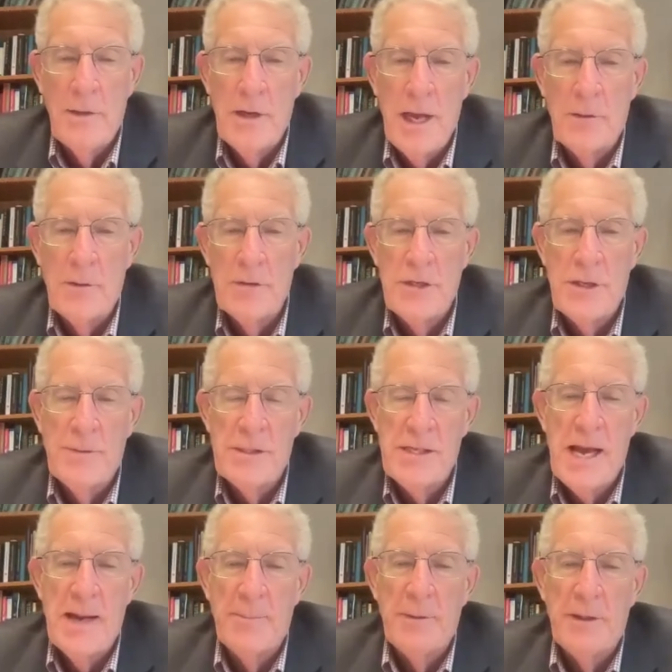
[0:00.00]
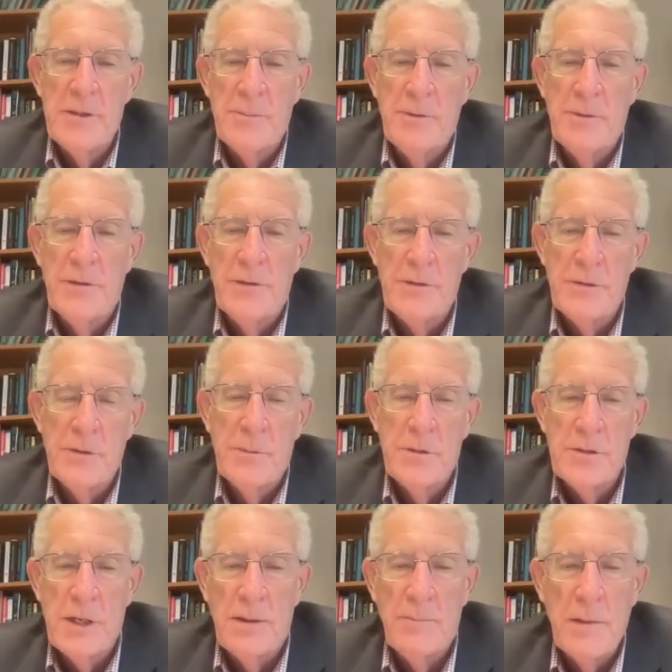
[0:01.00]
energy metabolism of the tumor
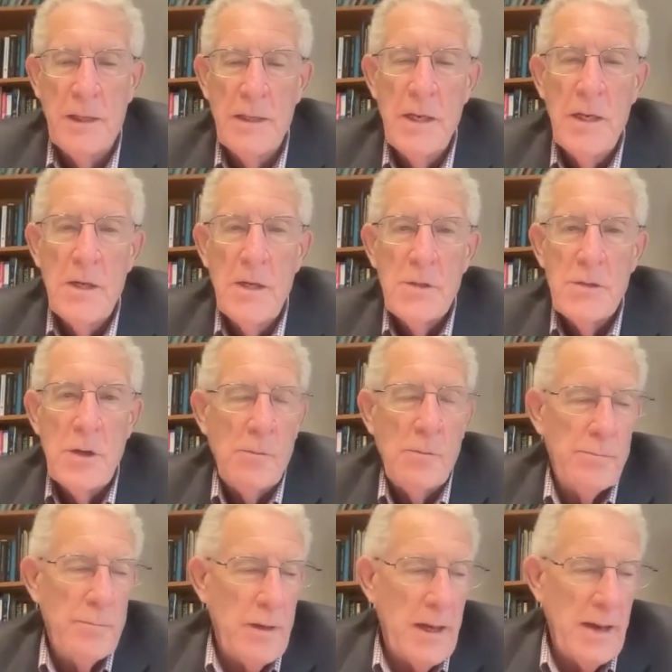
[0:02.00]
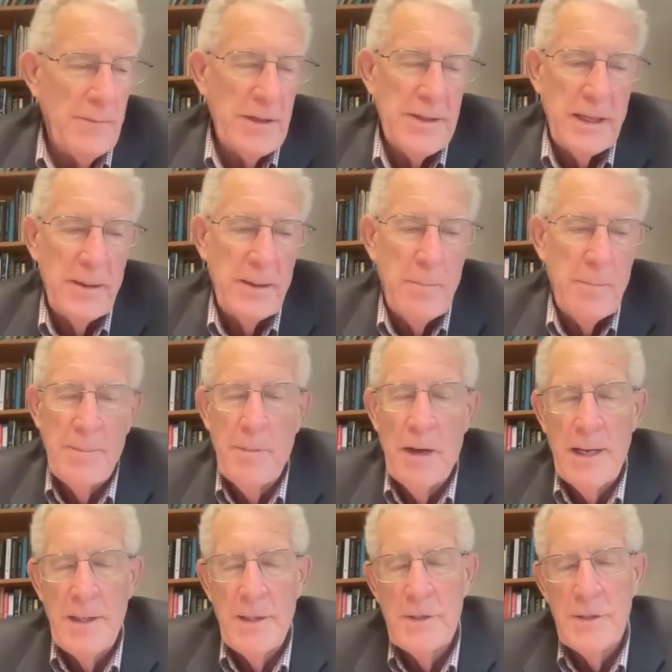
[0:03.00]
cell. So everything in my
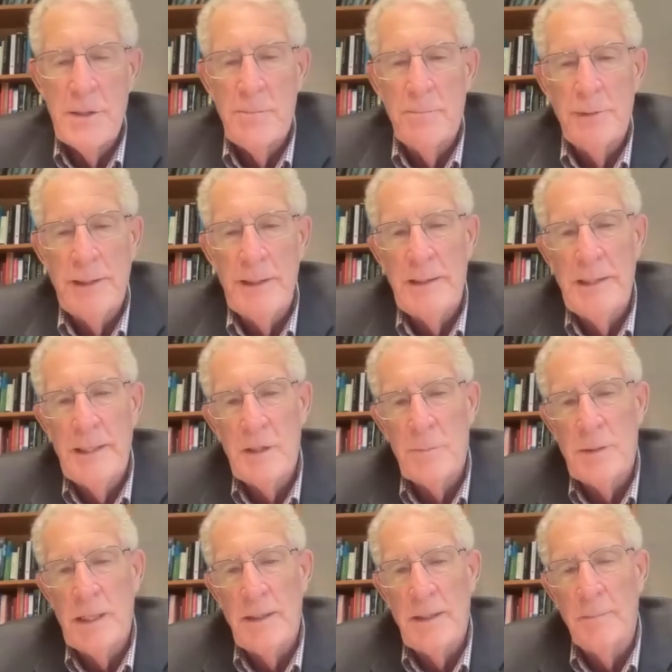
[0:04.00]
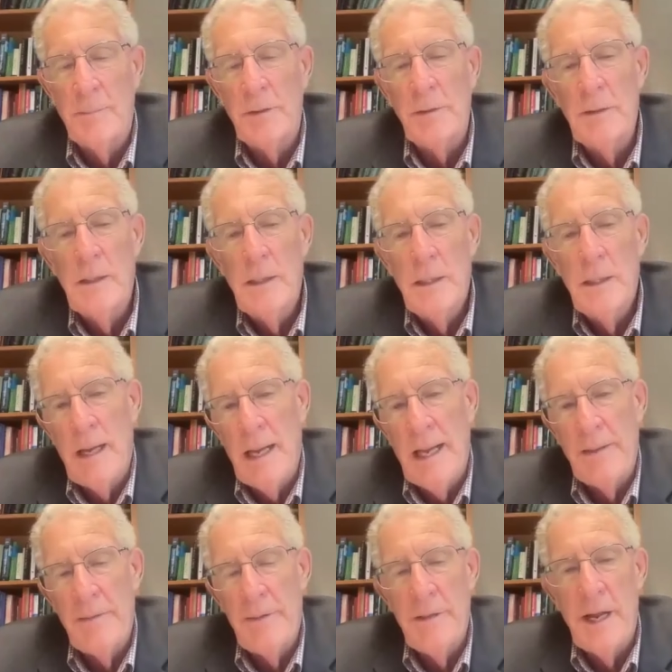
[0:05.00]
mind is completely explainable,
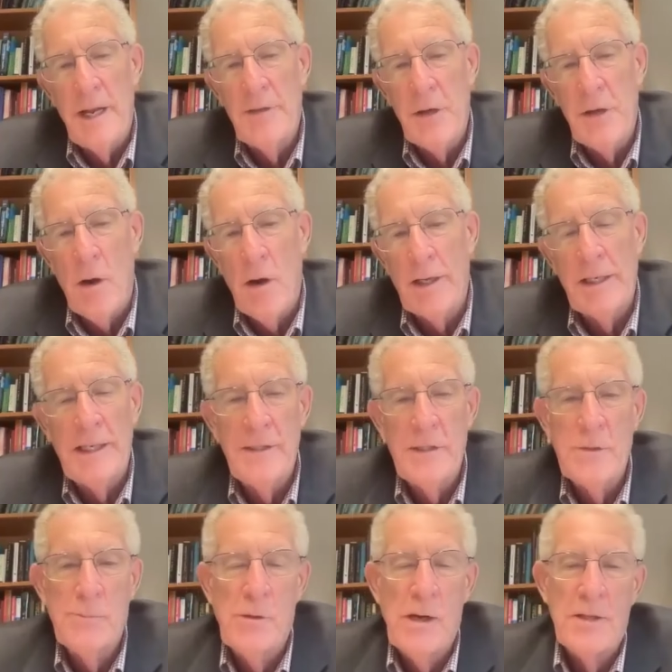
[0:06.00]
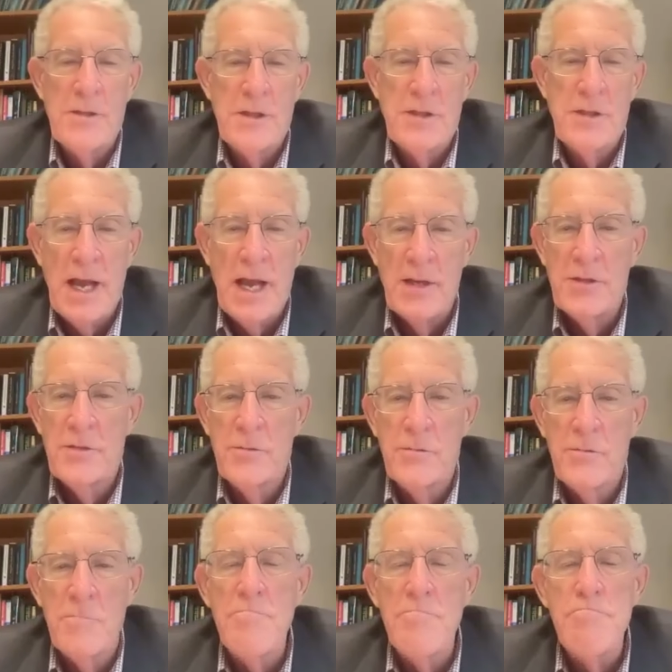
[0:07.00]
and targeting this process has
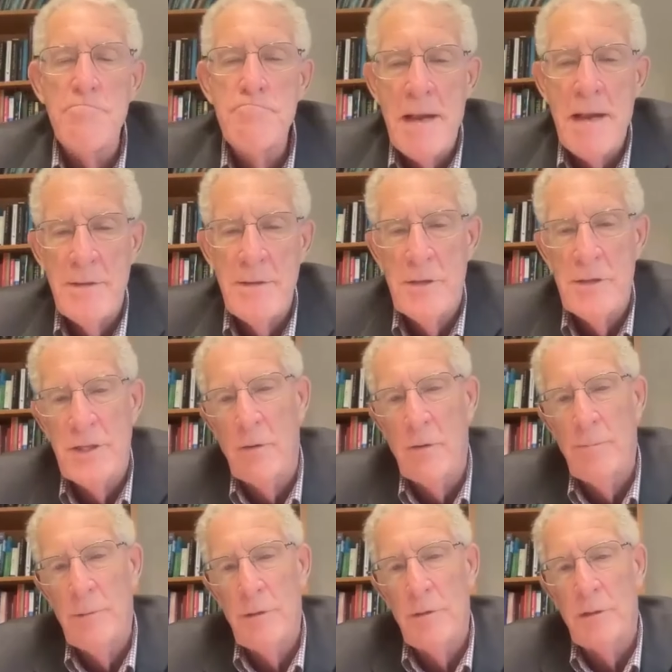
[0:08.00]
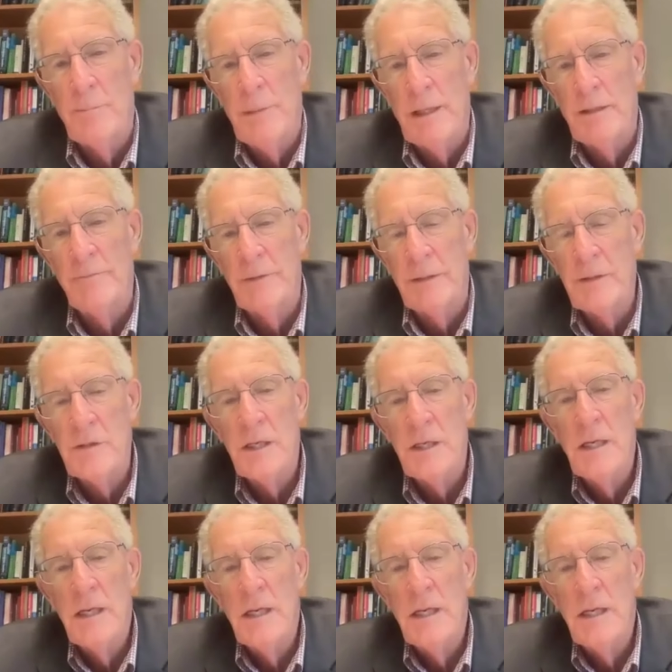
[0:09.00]
tremendous therapeutic benefits